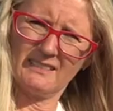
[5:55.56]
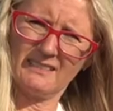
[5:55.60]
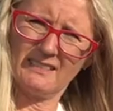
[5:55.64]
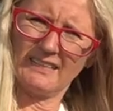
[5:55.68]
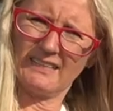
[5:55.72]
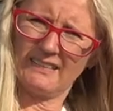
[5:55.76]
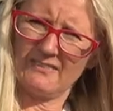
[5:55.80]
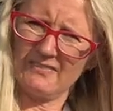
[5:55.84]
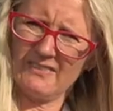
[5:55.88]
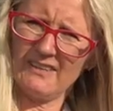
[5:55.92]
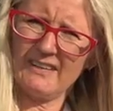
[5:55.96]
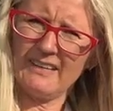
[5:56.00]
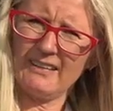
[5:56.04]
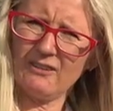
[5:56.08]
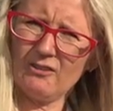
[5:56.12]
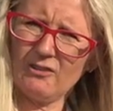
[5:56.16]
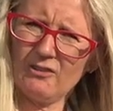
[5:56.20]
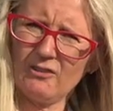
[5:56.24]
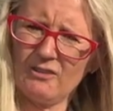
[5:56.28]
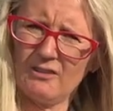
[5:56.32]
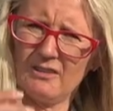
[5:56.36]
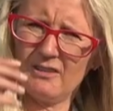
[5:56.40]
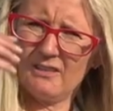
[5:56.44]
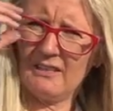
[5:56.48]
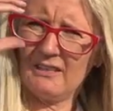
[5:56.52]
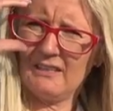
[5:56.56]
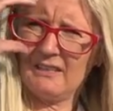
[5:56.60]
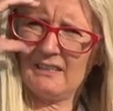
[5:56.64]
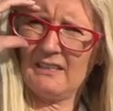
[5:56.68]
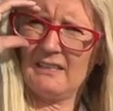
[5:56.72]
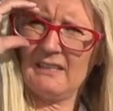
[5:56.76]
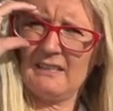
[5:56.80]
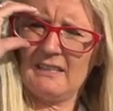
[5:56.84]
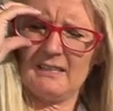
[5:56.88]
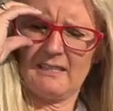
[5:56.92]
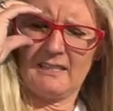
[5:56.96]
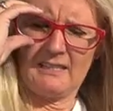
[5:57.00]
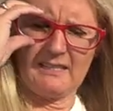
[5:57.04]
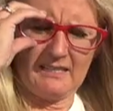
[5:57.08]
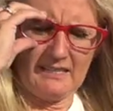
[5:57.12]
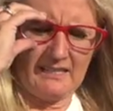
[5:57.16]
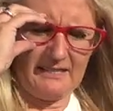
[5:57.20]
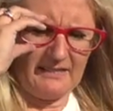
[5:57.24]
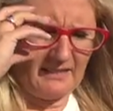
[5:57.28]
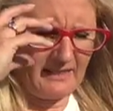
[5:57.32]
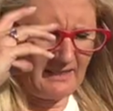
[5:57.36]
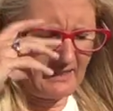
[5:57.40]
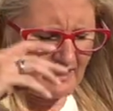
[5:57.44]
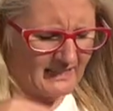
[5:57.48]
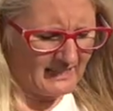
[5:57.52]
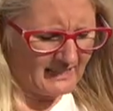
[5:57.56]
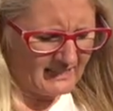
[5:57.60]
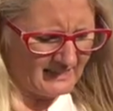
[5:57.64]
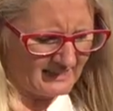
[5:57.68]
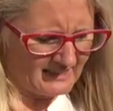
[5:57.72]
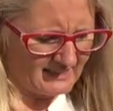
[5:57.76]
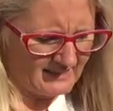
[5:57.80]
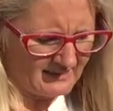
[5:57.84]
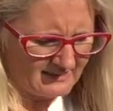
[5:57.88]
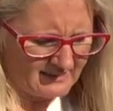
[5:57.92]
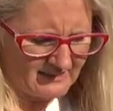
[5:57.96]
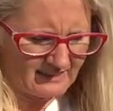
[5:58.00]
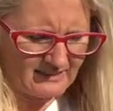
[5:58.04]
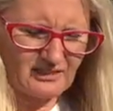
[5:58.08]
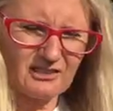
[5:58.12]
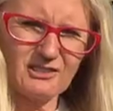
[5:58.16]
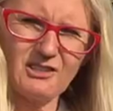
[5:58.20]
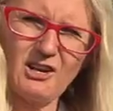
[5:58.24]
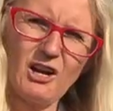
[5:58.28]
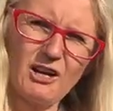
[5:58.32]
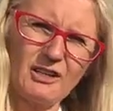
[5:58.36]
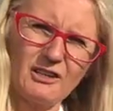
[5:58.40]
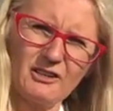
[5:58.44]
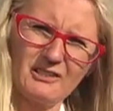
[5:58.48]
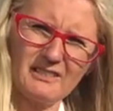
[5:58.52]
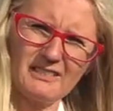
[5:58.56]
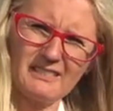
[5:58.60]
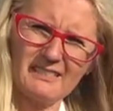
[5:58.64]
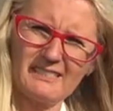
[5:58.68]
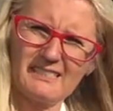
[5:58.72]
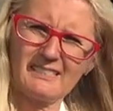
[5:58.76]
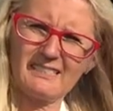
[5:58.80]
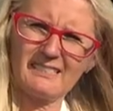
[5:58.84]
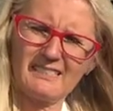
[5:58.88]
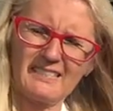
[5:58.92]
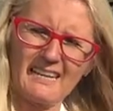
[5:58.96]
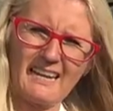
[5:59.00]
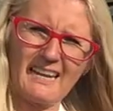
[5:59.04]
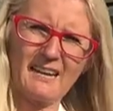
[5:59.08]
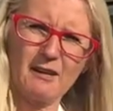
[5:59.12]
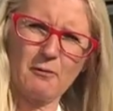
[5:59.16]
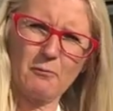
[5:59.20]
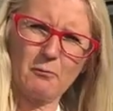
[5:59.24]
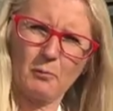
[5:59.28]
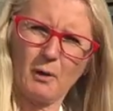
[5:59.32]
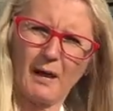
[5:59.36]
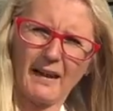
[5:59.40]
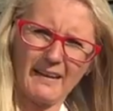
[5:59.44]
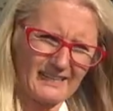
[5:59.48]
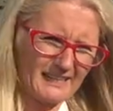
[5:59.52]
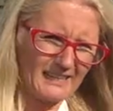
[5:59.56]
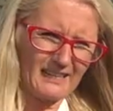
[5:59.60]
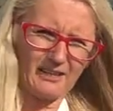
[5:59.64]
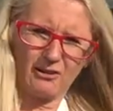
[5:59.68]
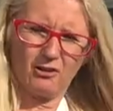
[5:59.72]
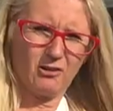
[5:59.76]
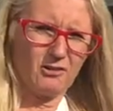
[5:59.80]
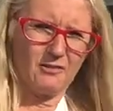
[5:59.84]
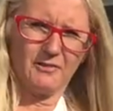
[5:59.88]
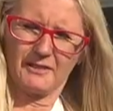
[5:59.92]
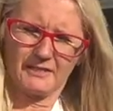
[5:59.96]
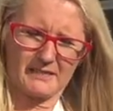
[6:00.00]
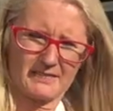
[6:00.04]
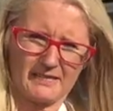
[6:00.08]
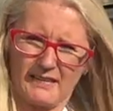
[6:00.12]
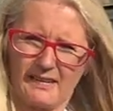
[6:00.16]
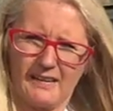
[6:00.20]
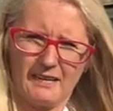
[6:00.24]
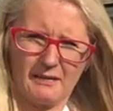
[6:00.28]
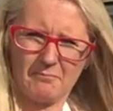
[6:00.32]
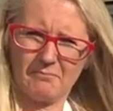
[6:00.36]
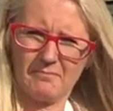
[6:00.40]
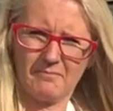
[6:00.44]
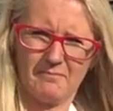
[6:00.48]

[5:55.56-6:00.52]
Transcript: in there. The thing is, it's not going to stay running all the time,